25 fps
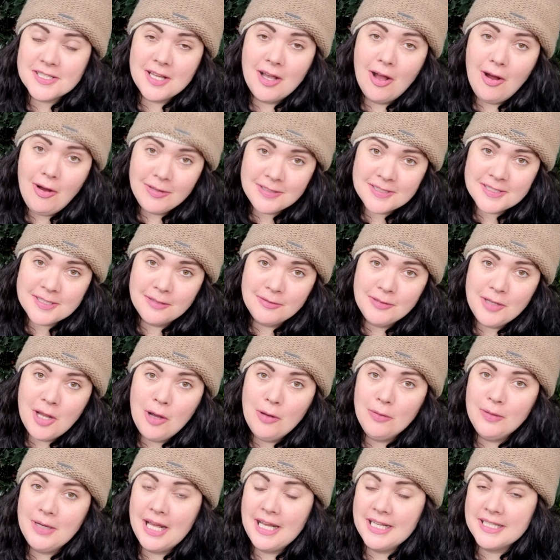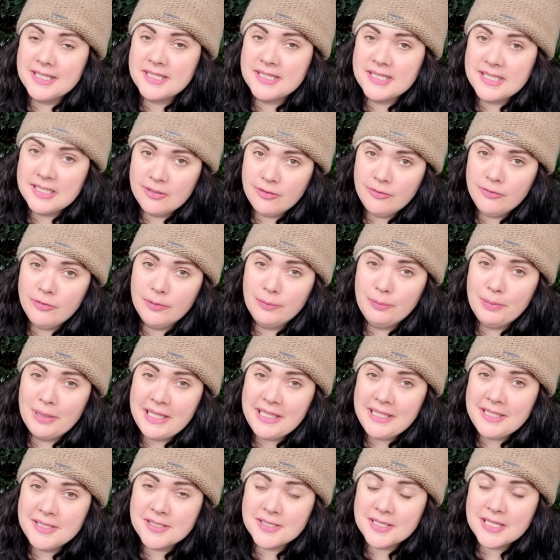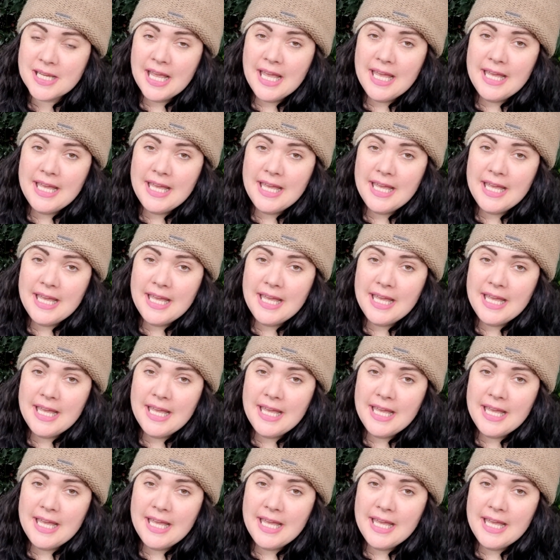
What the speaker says: also known as silver beet,